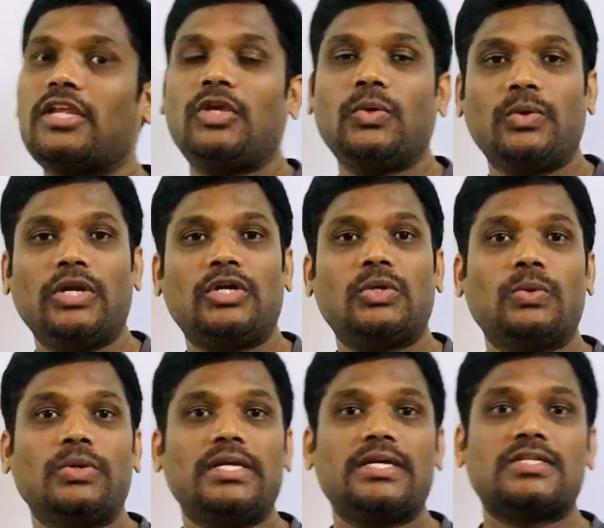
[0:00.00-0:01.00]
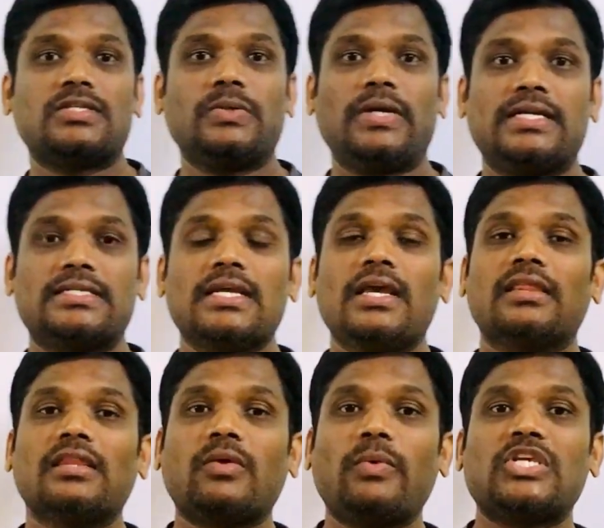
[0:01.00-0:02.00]
the unit 2, dear students.
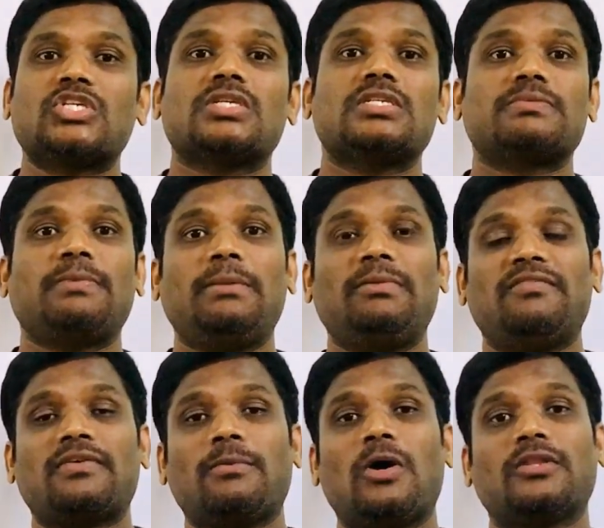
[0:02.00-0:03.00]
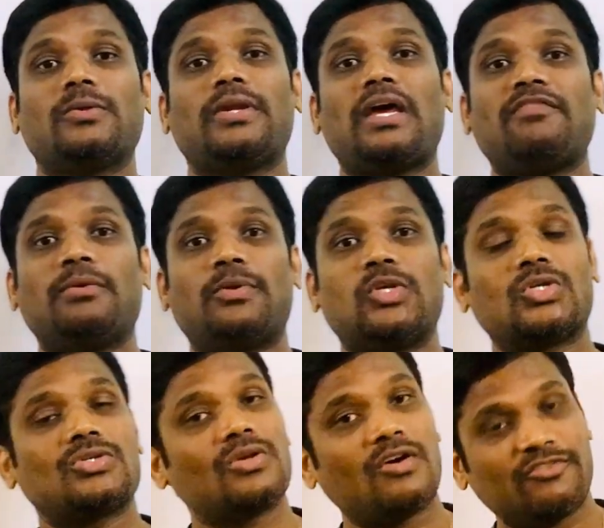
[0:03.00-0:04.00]
The questions may be from orthographic
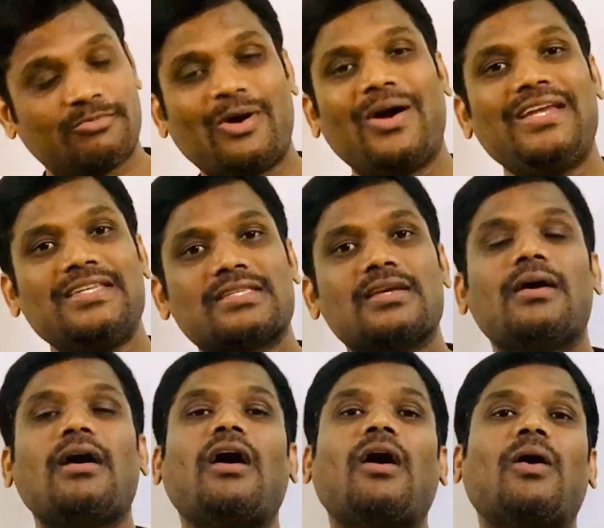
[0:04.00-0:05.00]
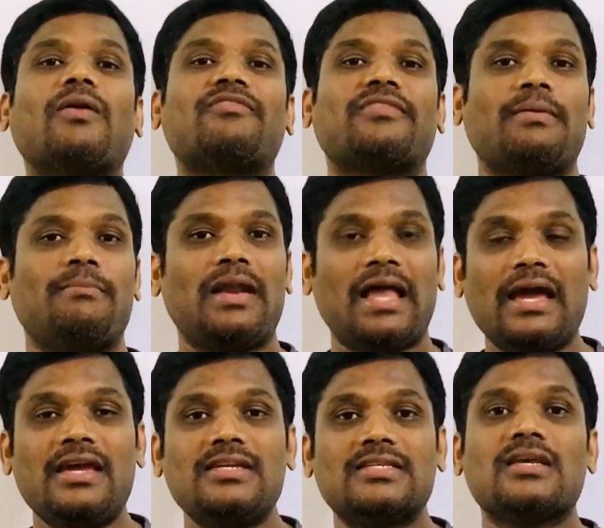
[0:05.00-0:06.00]
projection of points or from
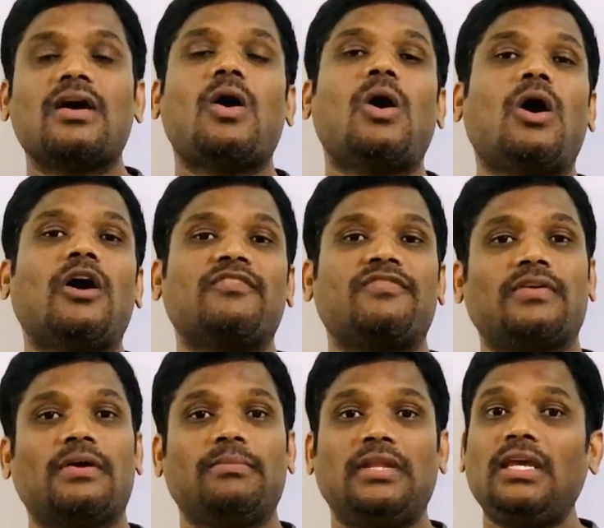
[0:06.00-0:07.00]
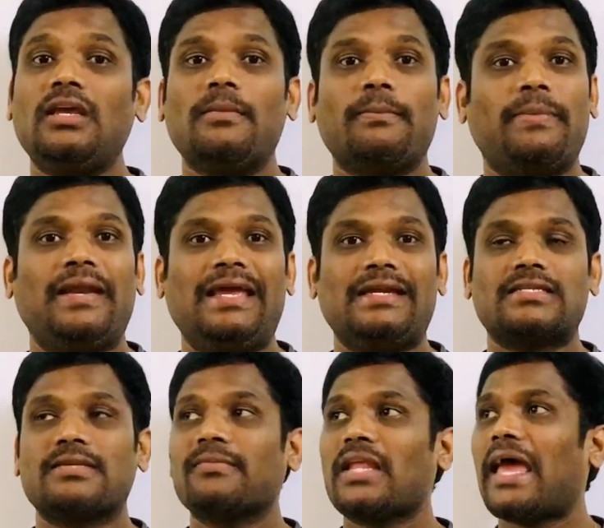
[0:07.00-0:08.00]
lines or from the planes.
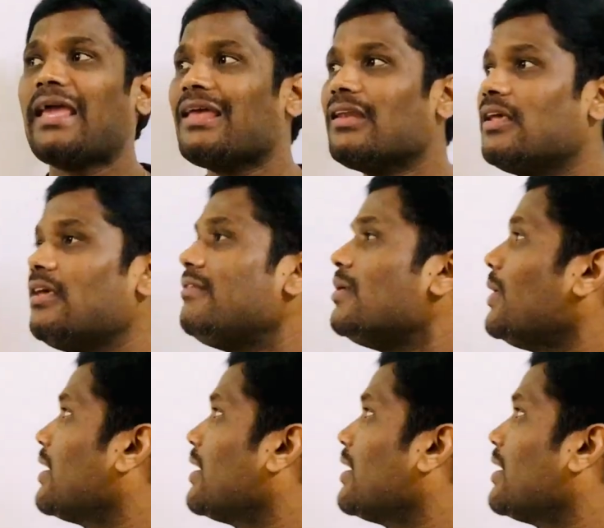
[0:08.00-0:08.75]
I can give you a